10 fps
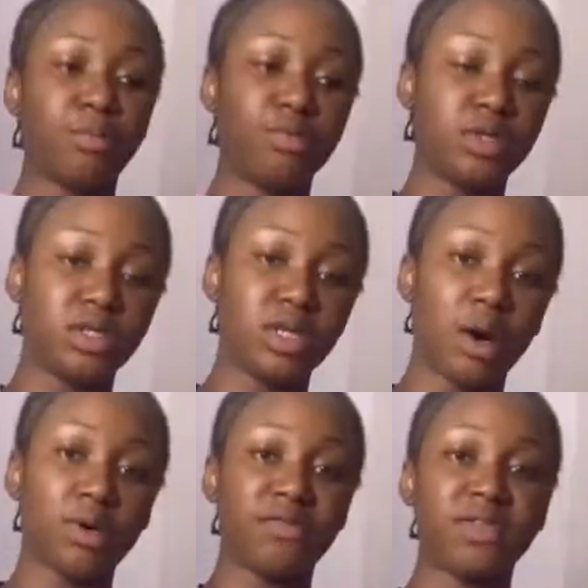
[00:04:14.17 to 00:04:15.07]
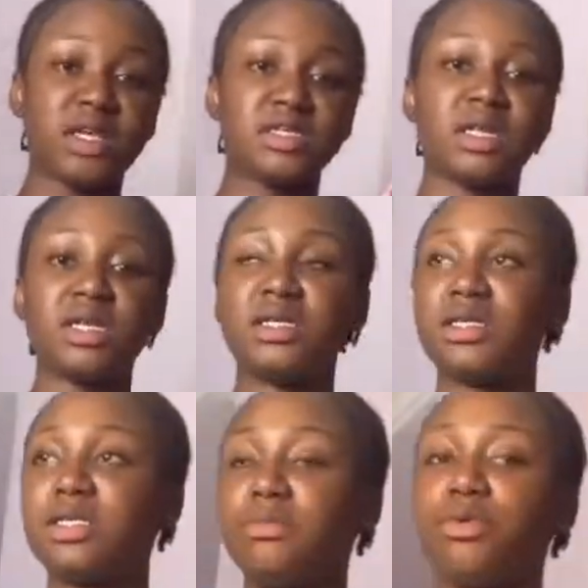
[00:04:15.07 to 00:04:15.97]
pretty. I would have tested
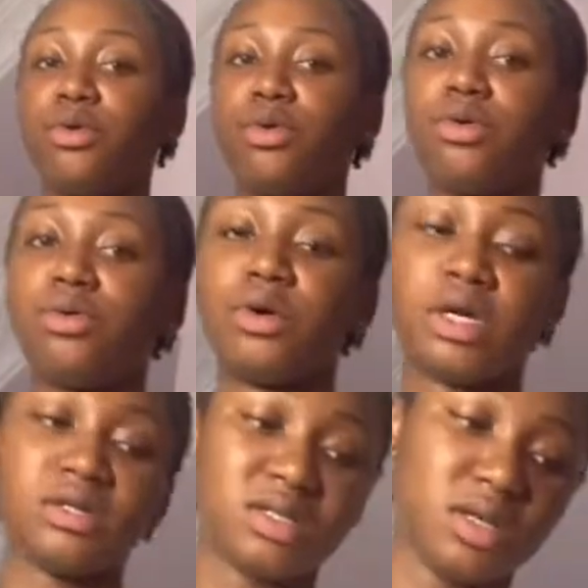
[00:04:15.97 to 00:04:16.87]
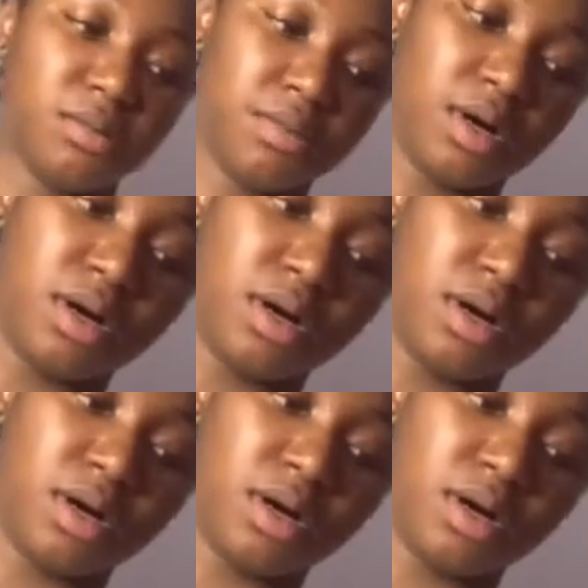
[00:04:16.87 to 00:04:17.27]
this, but I just came back.